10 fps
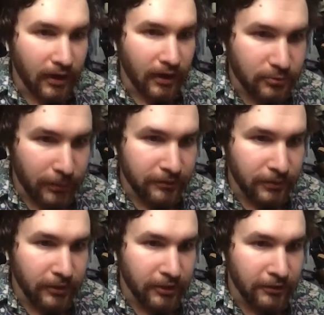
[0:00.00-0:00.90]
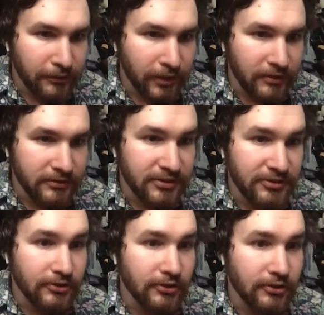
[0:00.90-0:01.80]
it? God's Property from Kirk
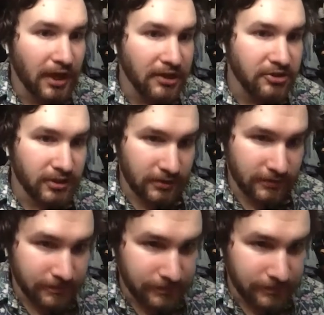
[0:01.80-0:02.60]
Franklin's New Nation.